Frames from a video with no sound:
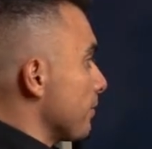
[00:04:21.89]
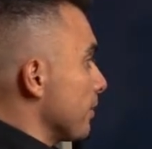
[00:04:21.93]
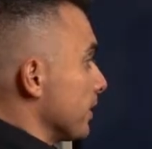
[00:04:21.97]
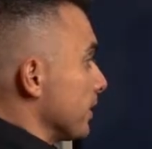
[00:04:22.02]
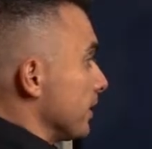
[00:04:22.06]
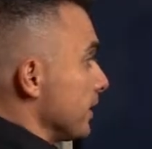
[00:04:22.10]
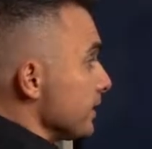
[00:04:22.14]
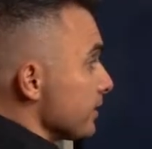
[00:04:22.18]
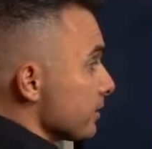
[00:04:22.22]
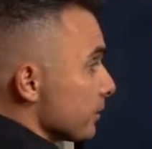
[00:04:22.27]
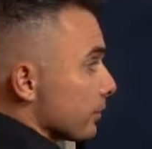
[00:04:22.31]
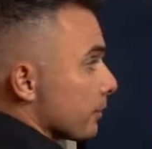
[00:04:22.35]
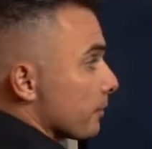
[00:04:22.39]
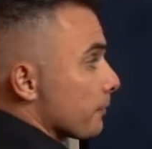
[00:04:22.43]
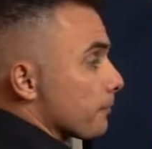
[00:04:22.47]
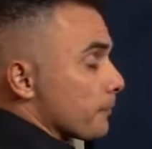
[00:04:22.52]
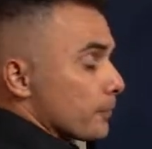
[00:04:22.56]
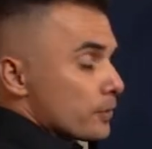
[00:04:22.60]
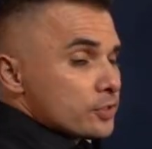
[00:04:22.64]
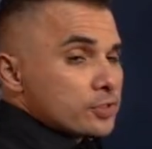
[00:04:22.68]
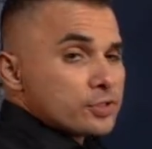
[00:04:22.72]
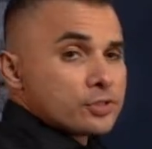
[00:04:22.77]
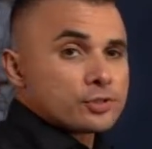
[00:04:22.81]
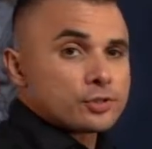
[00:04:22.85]
But these are the
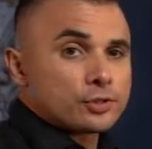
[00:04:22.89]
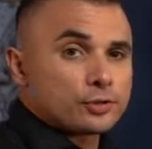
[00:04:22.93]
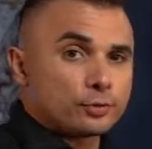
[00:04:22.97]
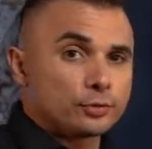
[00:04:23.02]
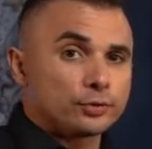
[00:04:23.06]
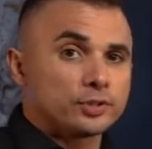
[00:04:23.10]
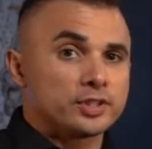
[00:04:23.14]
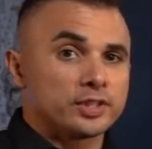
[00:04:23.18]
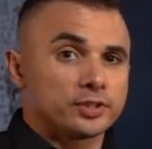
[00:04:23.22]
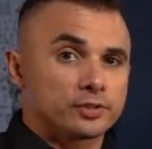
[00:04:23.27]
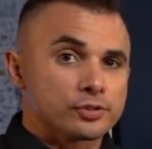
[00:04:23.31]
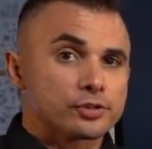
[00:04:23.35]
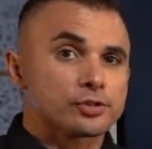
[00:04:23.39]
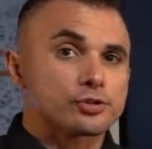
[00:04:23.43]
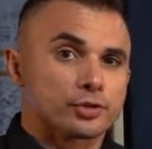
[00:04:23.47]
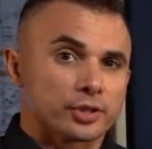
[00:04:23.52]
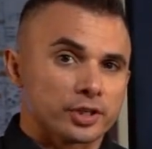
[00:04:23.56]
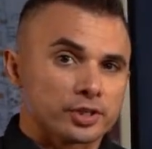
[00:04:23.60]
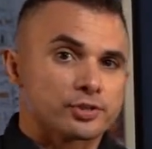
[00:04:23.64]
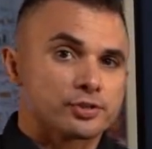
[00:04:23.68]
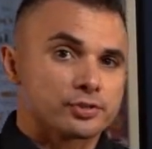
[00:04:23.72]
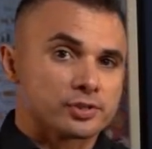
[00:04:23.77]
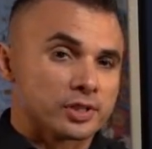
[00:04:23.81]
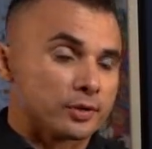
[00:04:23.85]
first 2 deal
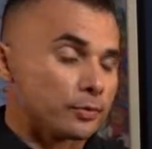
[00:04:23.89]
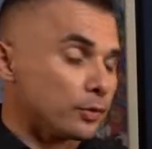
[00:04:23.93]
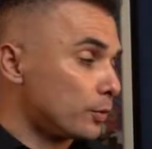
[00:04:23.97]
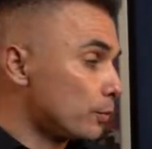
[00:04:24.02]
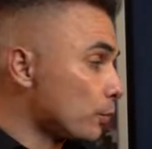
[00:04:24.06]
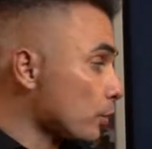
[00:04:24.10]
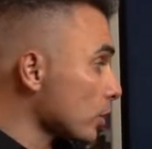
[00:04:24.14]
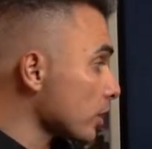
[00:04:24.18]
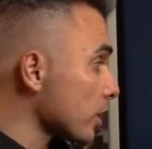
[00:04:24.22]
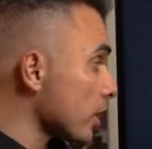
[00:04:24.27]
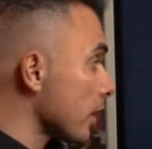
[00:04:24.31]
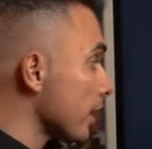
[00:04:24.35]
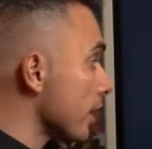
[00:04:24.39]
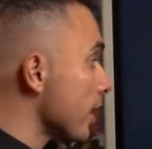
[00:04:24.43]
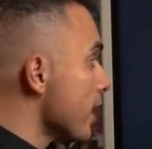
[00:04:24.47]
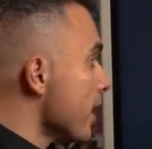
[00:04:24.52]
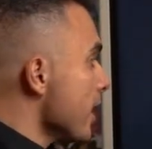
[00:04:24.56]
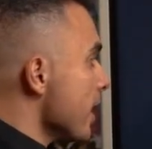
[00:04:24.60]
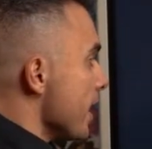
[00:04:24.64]
structures that we work on.